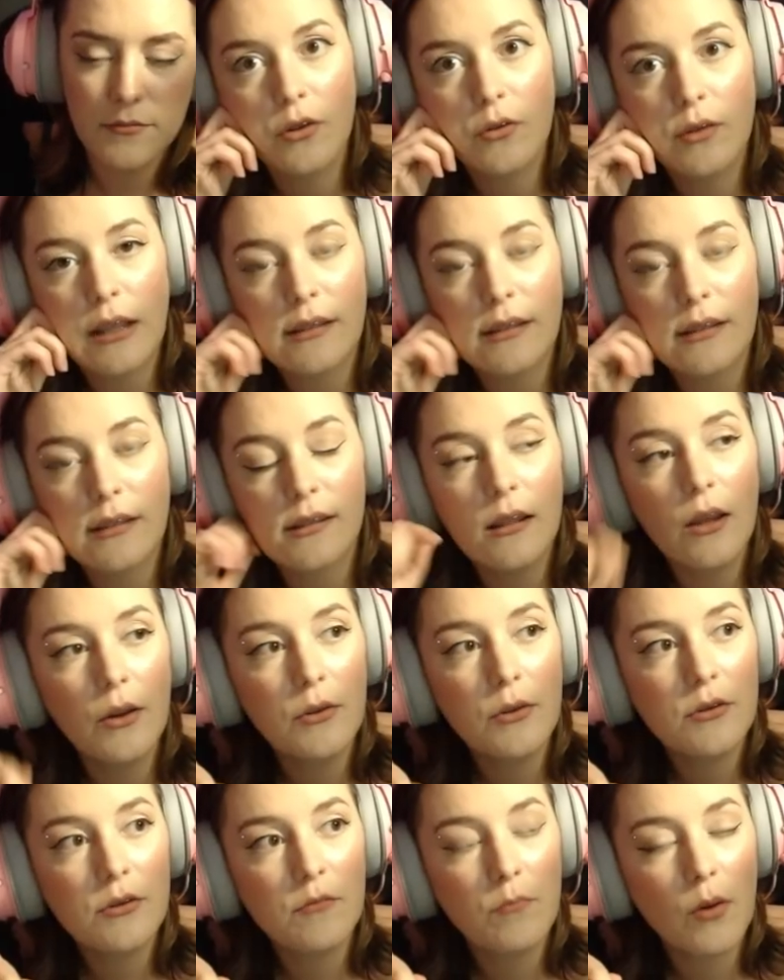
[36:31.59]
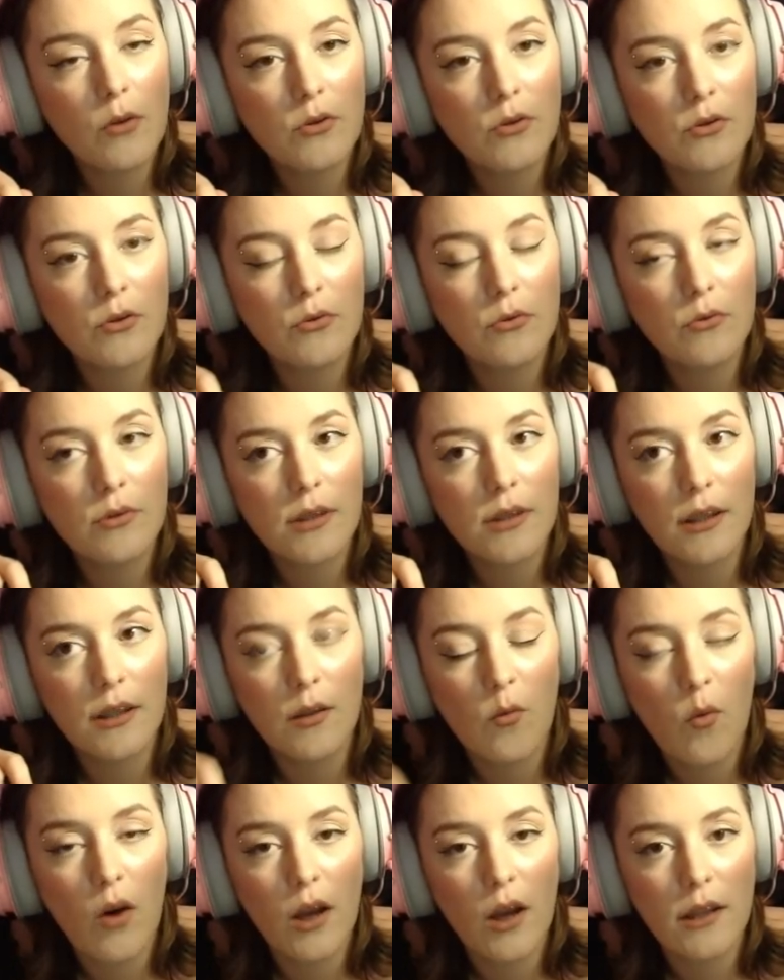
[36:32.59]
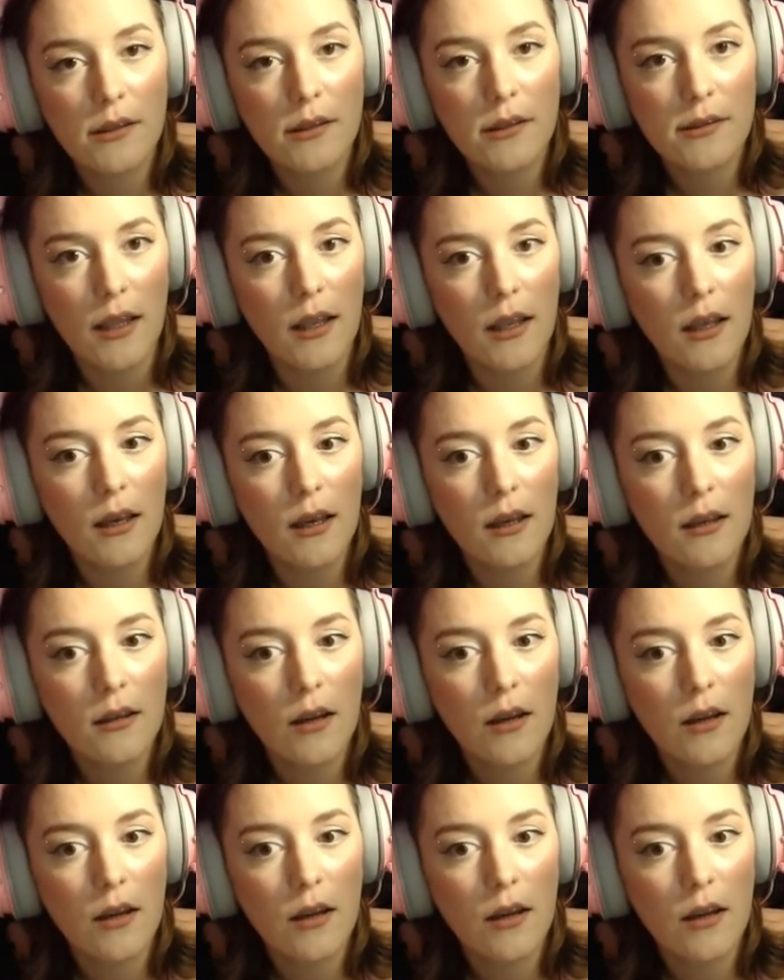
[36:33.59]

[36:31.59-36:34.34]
There's loads of bottles in the wine cellar.